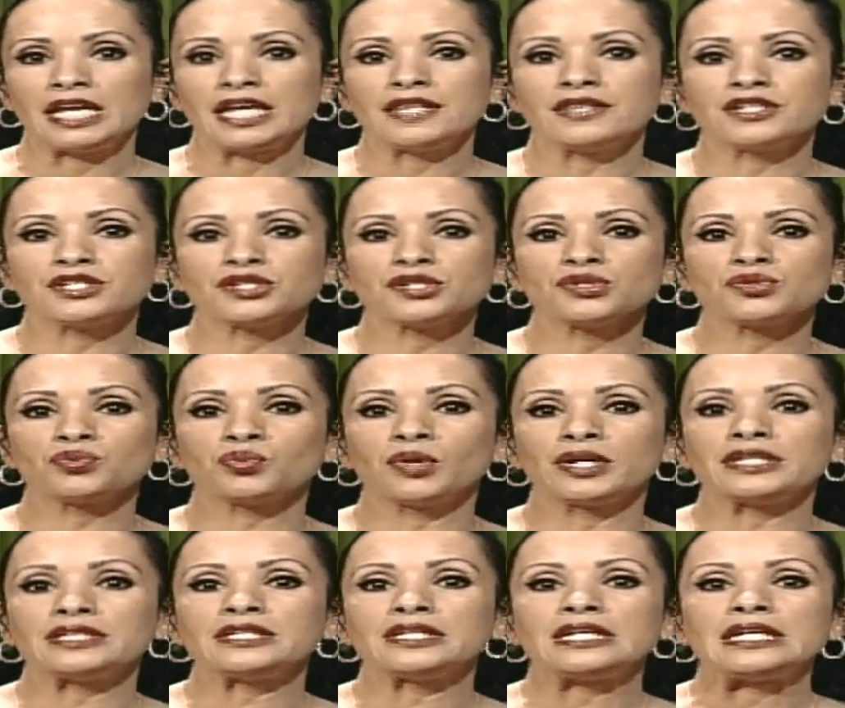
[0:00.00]
This is
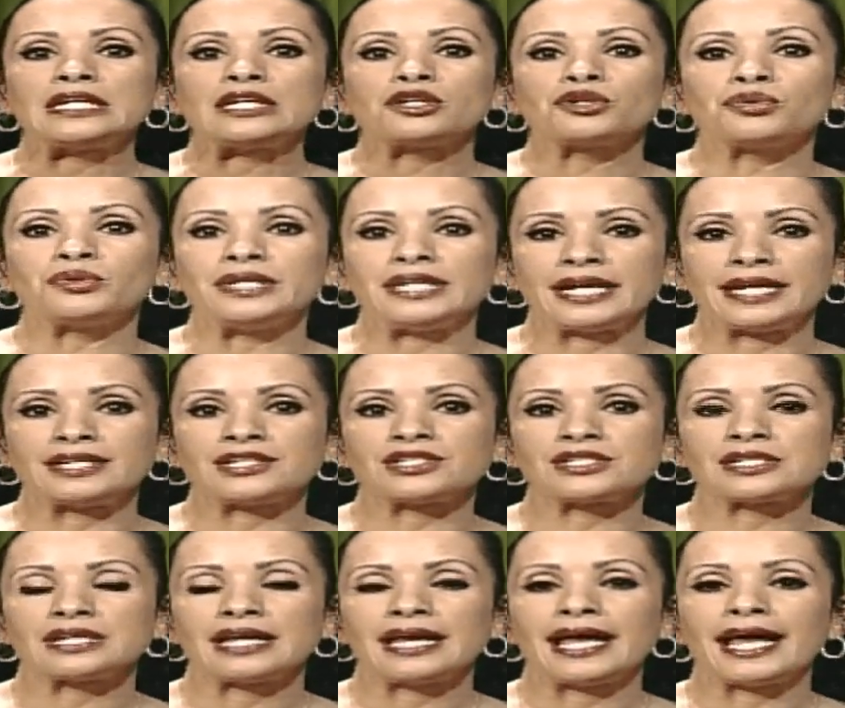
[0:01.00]
what
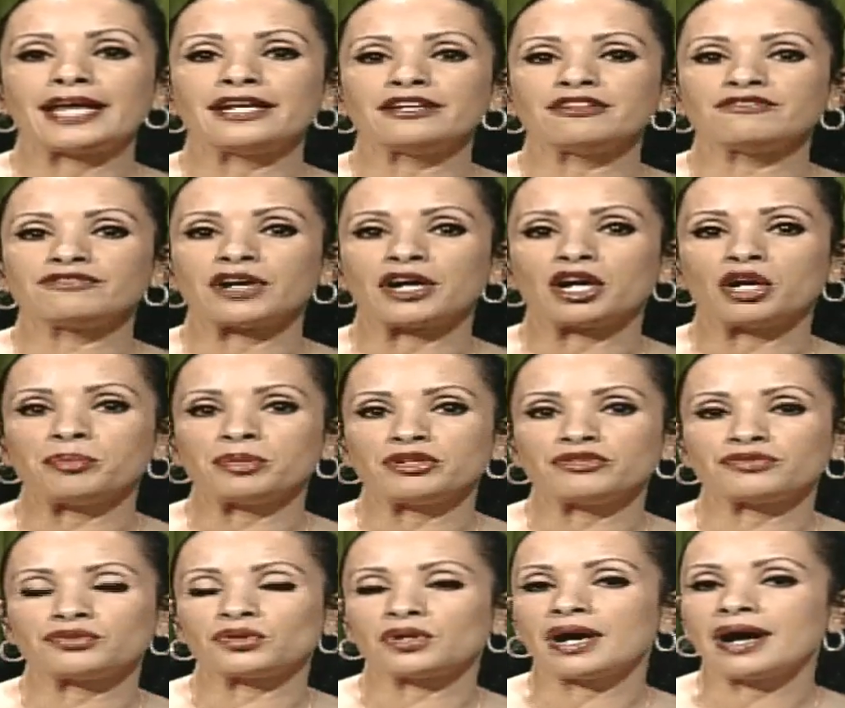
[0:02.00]
creates an environment
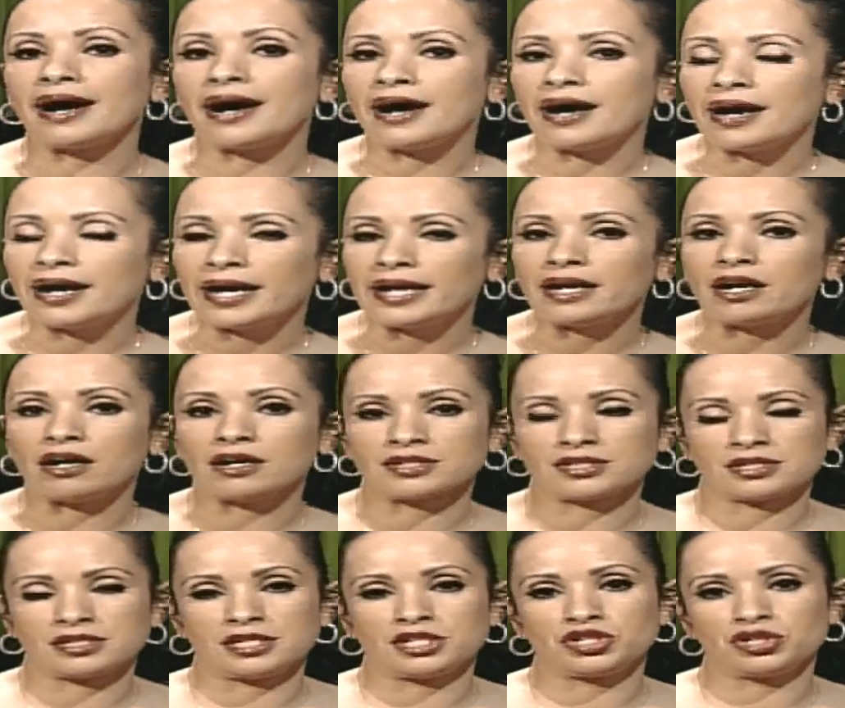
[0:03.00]
for high
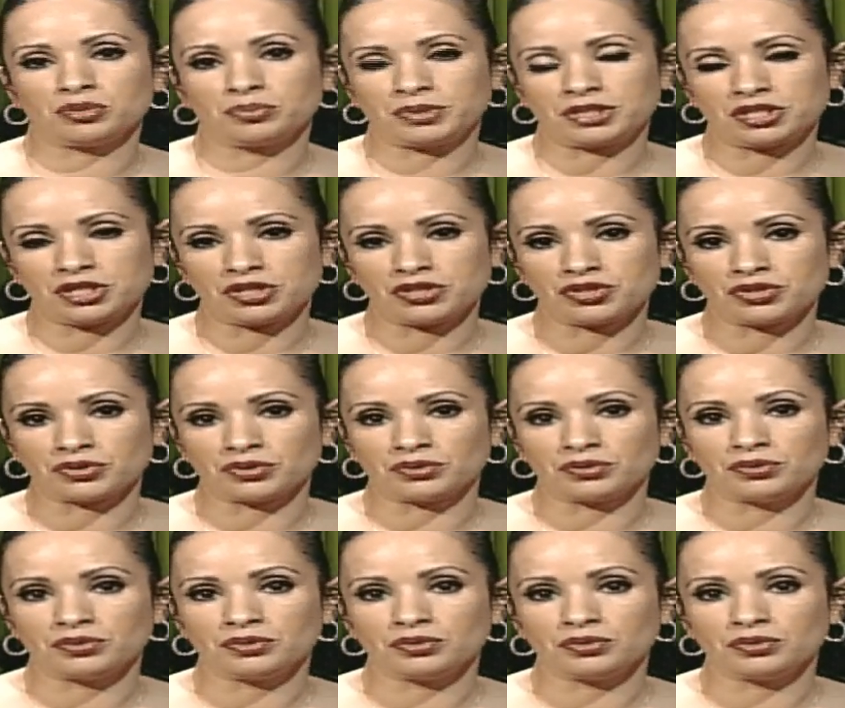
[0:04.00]
oxidation potential,